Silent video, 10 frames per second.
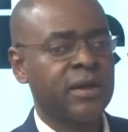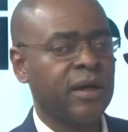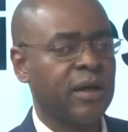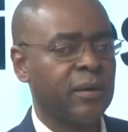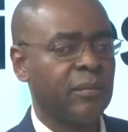
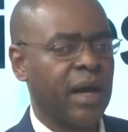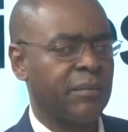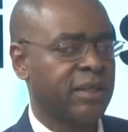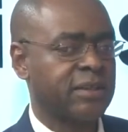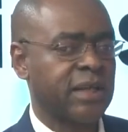
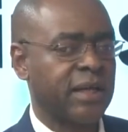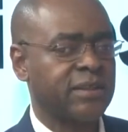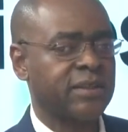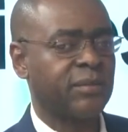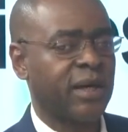I'm
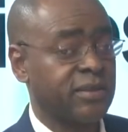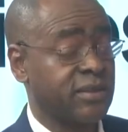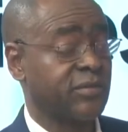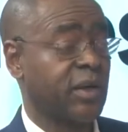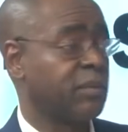excited about the
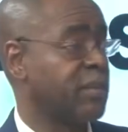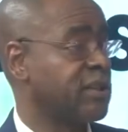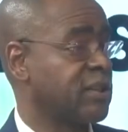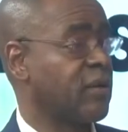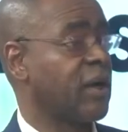
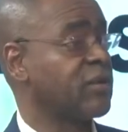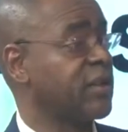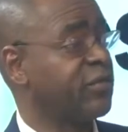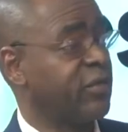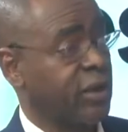developments around
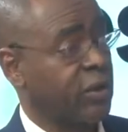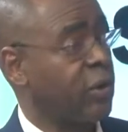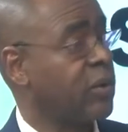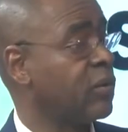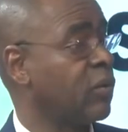
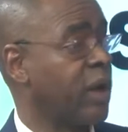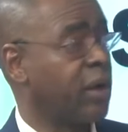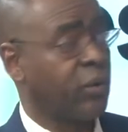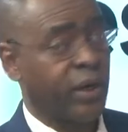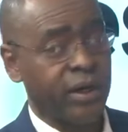InfraCorp,
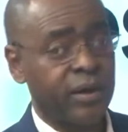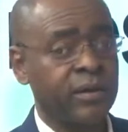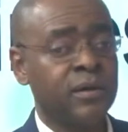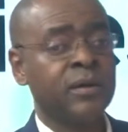where we're